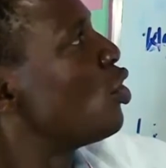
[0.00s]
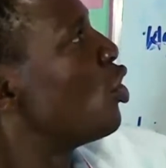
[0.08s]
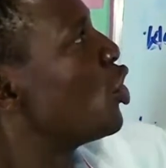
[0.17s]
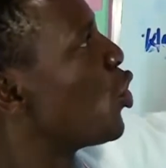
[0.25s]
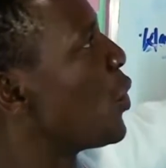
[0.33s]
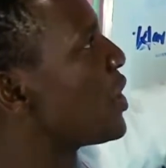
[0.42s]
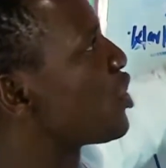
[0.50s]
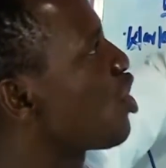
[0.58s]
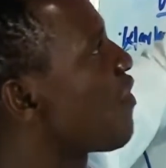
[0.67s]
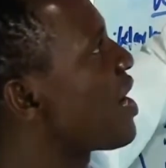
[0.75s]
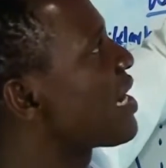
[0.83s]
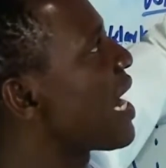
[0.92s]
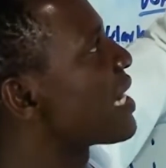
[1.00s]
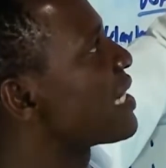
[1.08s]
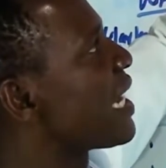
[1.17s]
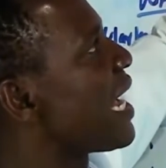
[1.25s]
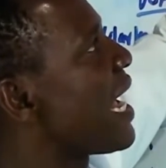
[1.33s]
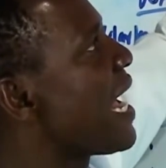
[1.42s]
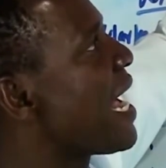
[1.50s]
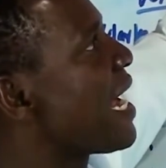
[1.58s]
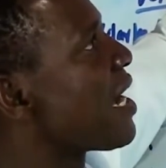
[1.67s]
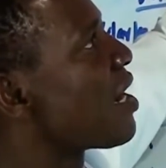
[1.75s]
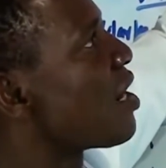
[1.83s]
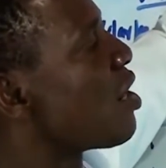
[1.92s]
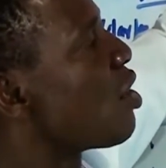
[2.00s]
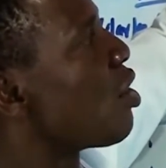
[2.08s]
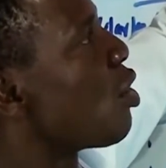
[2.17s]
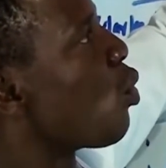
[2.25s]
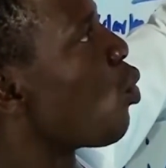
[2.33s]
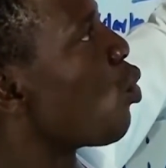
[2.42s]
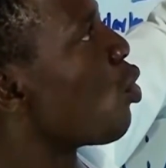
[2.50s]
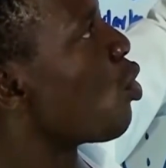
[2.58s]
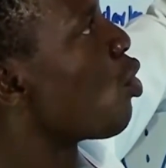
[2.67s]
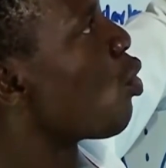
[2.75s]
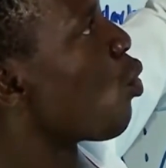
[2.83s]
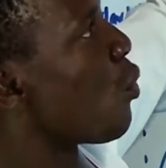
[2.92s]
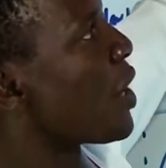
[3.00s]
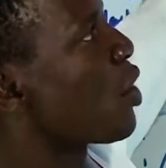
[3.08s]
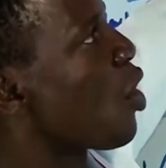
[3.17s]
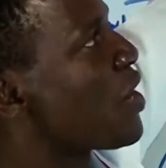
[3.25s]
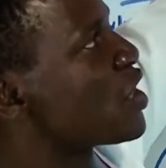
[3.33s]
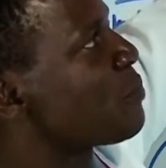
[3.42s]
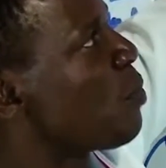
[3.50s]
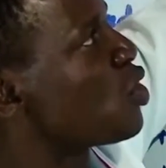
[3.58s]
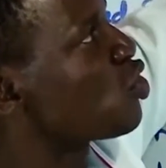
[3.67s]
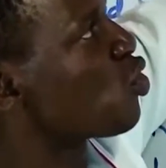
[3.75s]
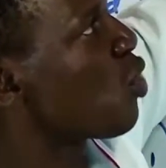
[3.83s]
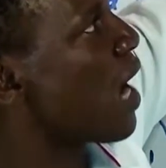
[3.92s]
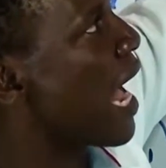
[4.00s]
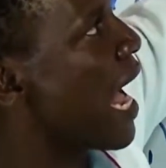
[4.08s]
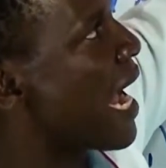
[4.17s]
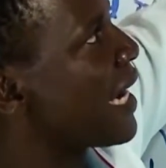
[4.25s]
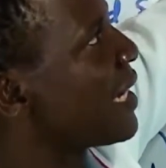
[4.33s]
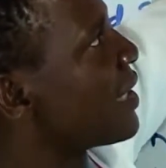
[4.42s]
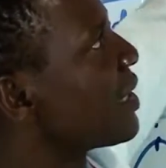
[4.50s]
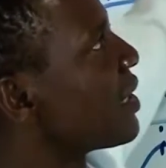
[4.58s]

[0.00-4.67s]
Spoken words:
you will discover that A will correspond to I,